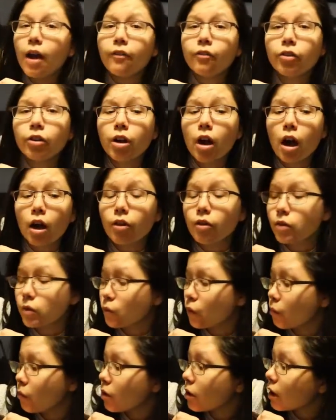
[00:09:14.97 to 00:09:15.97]
I forgot there
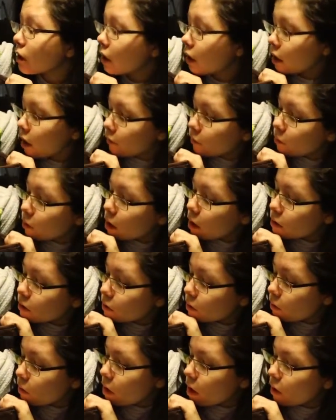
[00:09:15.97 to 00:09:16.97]
was one more thing I got from
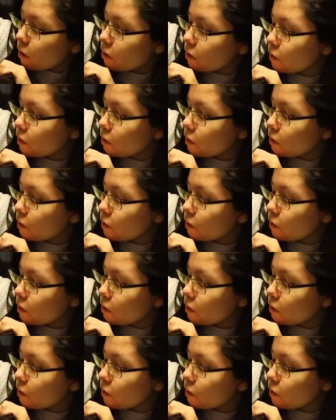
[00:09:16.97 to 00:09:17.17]
Costco.